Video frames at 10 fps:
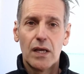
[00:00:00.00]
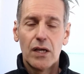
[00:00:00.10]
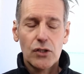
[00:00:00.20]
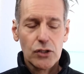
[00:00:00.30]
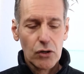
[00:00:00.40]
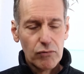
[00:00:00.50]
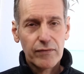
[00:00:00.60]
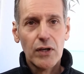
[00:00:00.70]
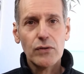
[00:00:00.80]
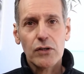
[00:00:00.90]
So
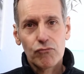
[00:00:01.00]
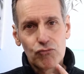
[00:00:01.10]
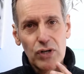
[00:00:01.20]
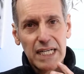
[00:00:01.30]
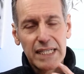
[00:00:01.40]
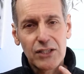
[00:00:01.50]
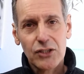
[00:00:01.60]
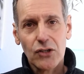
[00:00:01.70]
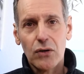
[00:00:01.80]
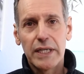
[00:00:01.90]
reviews are really
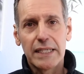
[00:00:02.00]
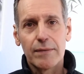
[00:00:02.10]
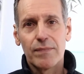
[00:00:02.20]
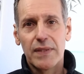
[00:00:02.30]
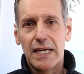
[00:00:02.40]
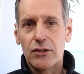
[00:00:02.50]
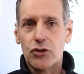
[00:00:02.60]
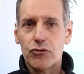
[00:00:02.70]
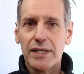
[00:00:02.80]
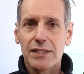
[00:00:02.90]
solid, they're
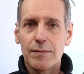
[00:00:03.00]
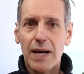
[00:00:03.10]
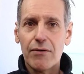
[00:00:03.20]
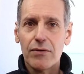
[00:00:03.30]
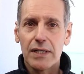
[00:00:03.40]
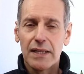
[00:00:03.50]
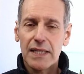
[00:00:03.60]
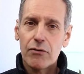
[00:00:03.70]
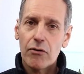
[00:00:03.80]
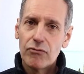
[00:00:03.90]
transparent, and
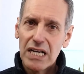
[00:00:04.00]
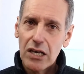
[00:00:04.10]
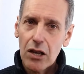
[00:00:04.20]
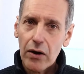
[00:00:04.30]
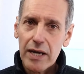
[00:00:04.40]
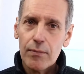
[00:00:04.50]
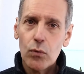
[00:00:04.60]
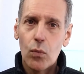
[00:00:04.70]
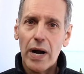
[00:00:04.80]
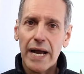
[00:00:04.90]
they're a reliable
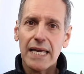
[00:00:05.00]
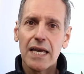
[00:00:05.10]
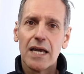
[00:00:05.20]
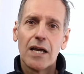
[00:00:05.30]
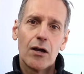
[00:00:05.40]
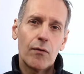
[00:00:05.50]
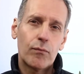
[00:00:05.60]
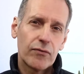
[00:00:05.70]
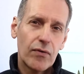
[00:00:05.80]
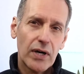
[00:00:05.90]
way of
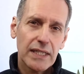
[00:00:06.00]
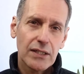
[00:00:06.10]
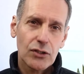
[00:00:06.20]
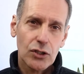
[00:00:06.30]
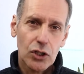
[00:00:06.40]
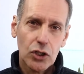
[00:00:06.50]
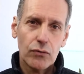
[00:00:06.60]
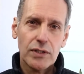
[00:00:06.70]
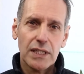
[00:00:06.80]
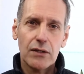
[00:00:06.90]
providing
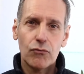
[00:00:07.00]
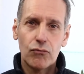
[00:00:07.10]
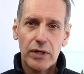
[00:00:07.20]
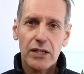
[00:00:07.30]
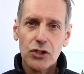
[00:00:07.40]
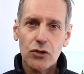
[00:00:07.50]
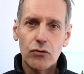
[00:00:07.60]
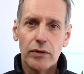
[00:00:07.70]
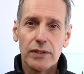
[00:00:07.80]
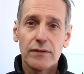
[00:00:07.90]
security and
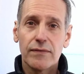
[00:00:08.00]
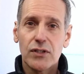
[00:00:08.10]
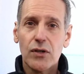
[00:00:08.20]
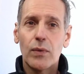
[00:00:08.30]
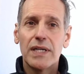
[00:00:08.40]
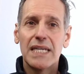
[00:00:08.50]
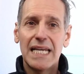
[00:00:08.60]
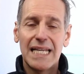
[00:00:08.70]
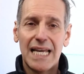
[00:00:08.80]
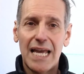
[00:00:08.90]
reassurance for someone
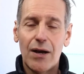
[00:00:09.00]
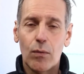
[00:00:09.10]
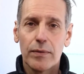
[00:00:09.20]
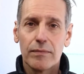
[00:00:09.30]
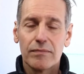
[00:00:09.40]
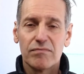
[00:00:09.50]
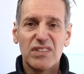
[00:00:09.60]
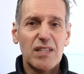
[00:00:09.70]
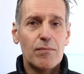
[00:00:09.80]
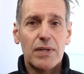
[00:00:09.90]
needing help.
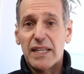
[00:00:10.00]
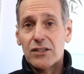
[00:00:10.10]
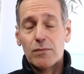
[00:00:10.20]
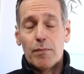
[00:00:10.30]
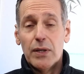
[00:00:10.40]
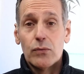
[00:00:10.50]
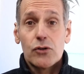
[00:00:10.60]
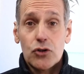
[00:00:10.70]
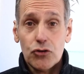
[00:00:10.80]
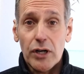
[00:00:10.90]
Simply, they just build
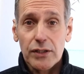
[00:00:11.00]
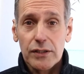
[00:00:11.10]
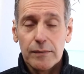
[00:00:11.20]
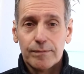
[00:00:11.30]
trust.